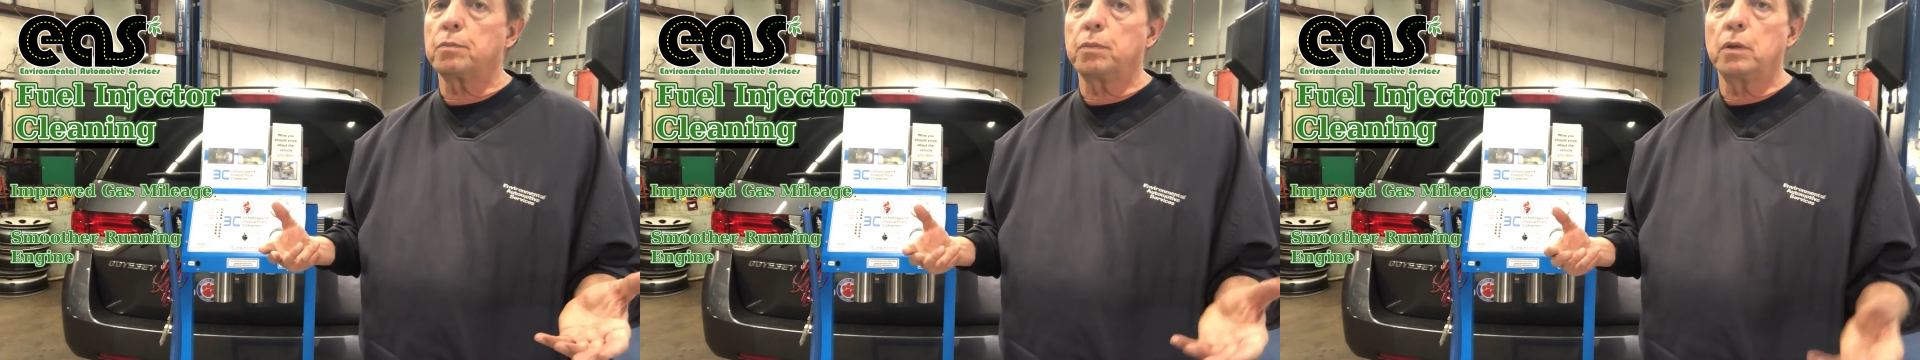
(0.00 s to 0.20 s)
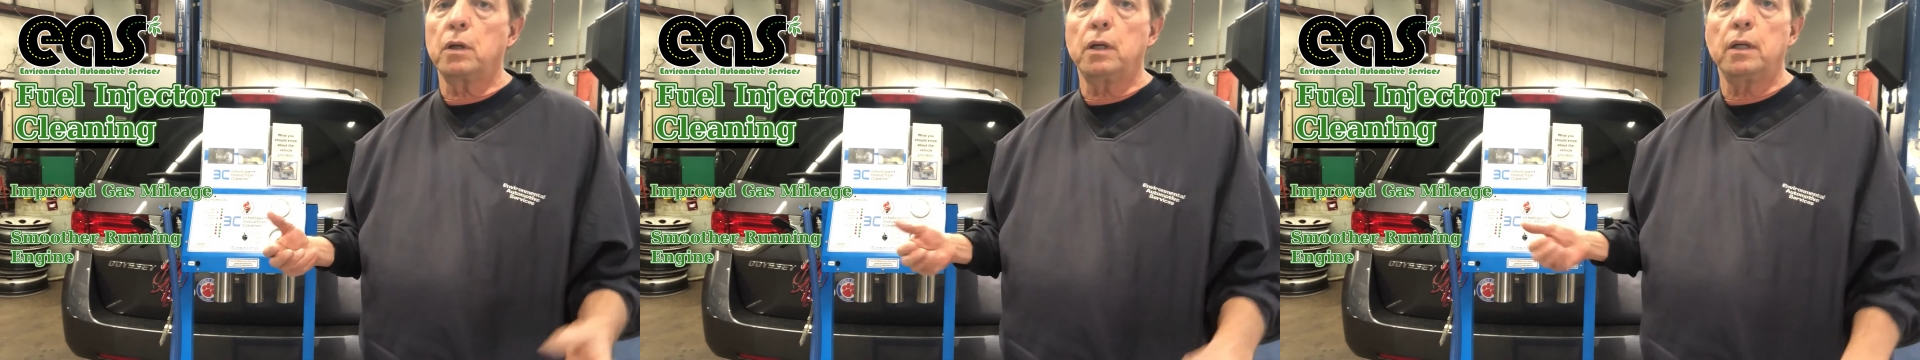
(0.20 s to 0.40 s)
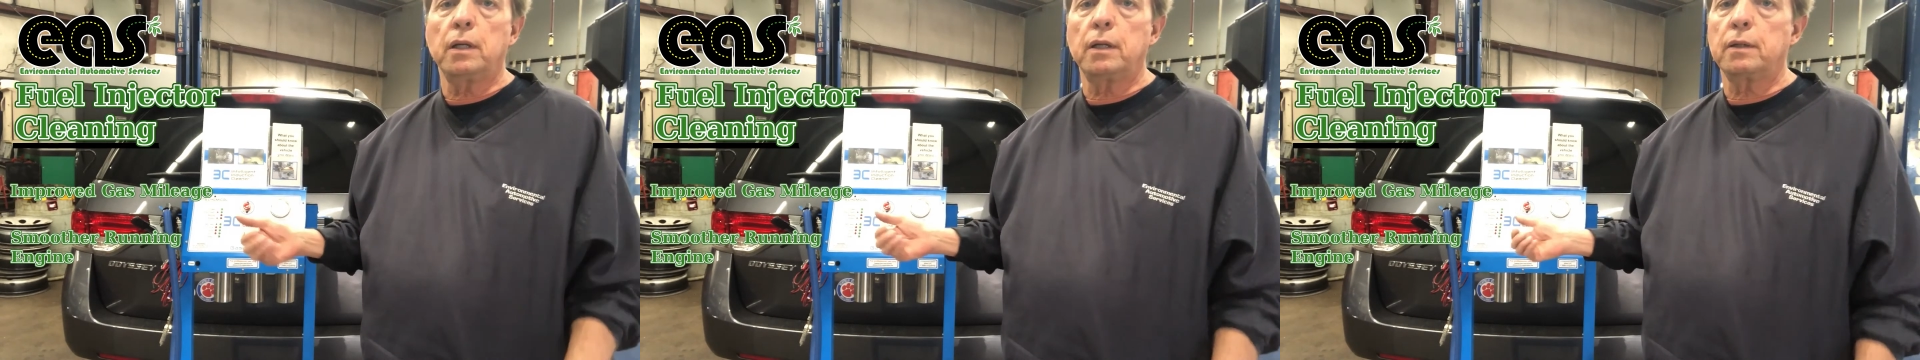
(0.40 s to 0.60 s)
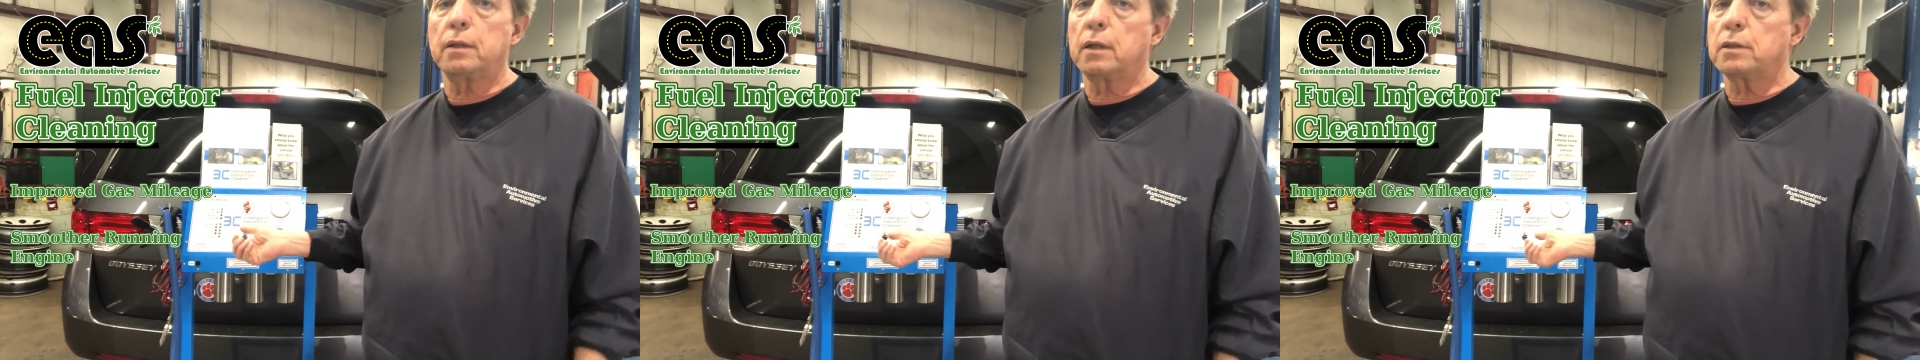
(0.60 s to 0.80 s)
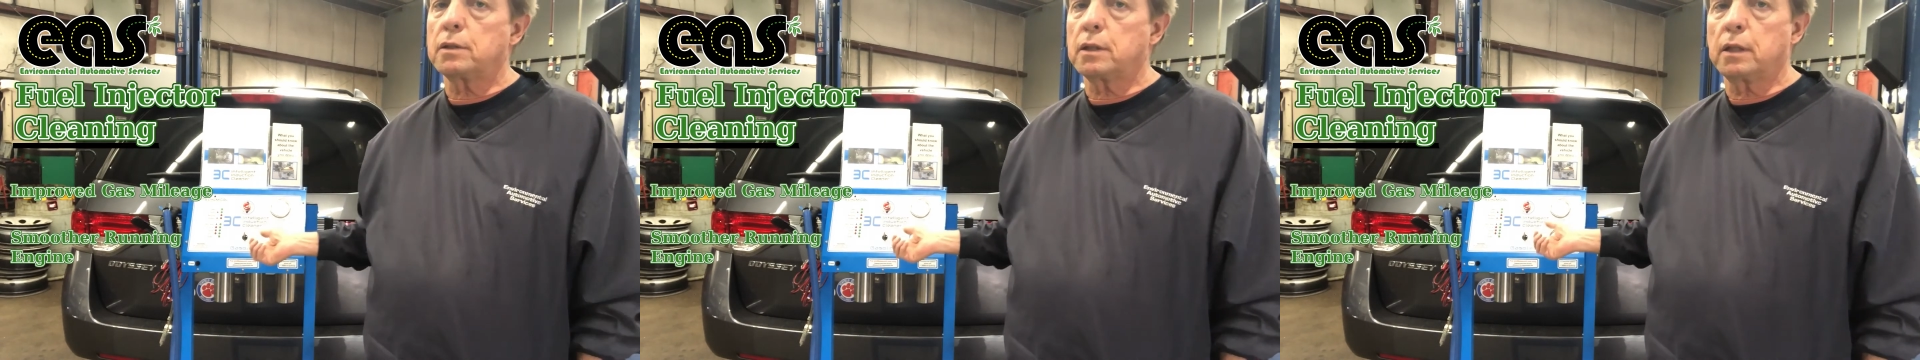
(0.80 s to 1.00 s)
but it
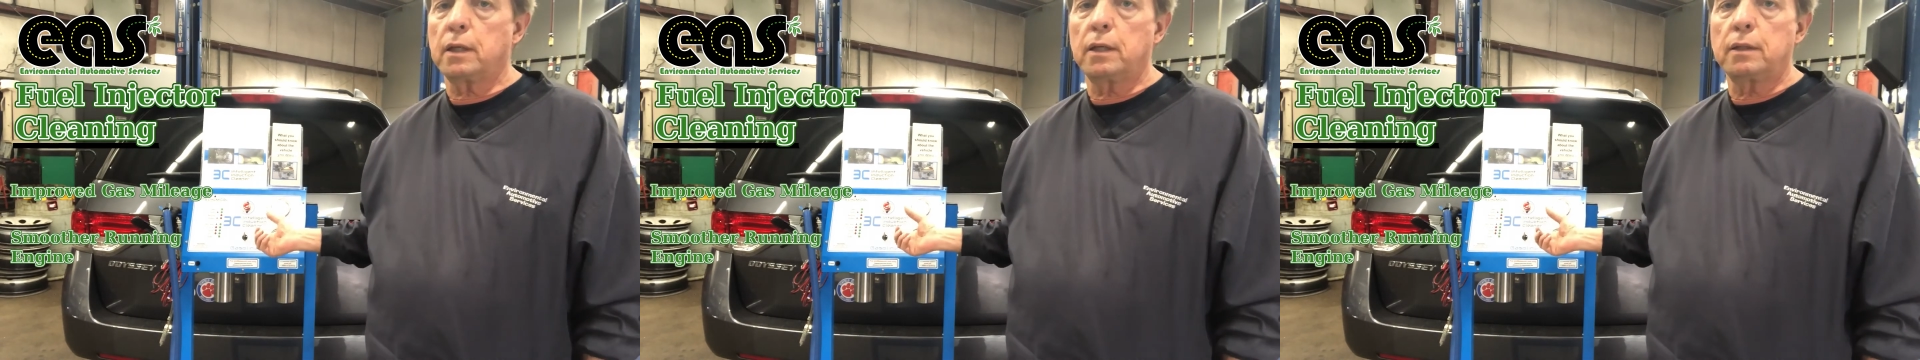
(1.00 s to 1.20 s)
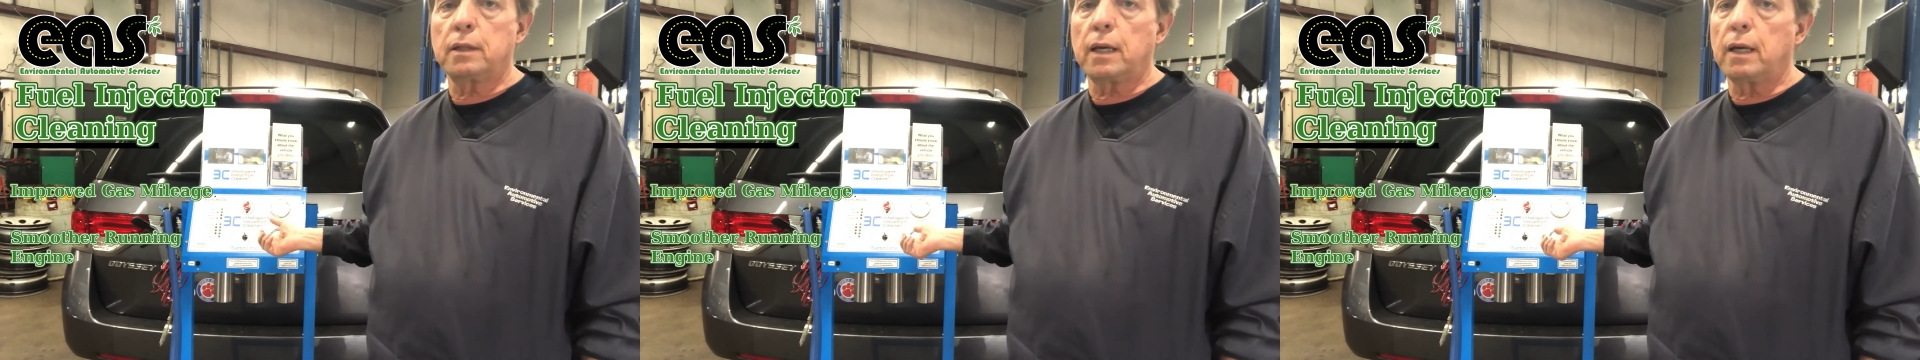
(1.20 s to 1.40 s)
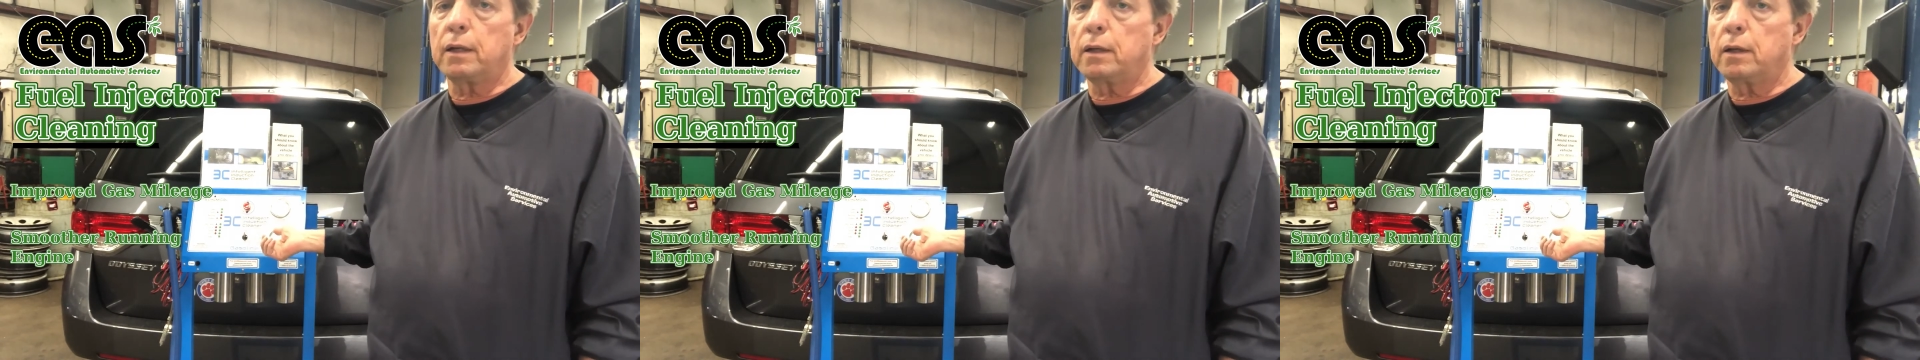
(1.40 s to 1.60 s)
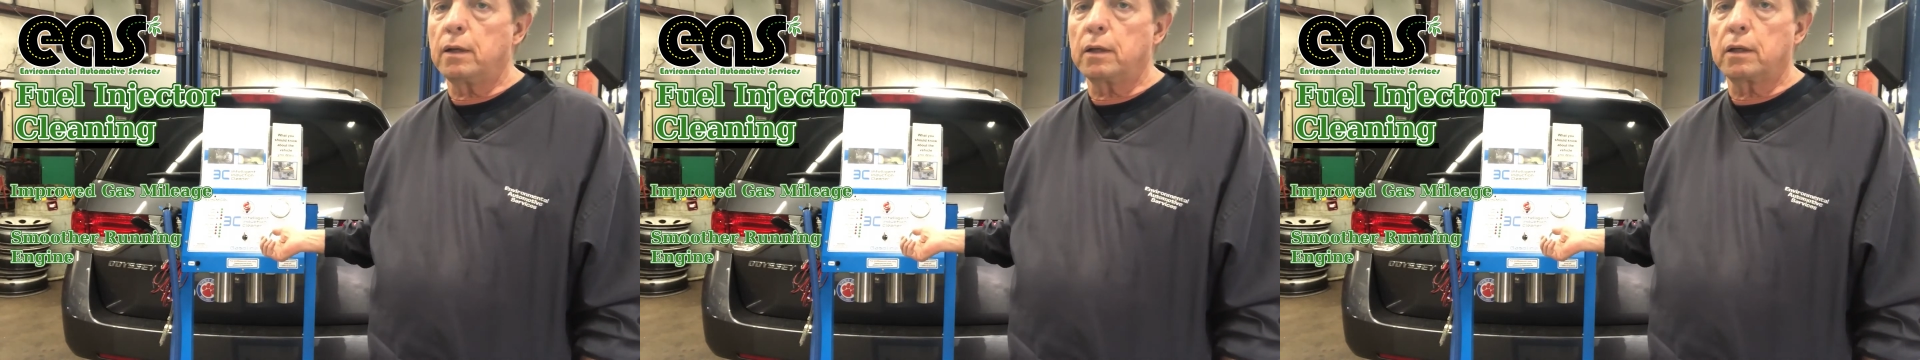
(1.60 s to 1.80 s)
doesn't get down there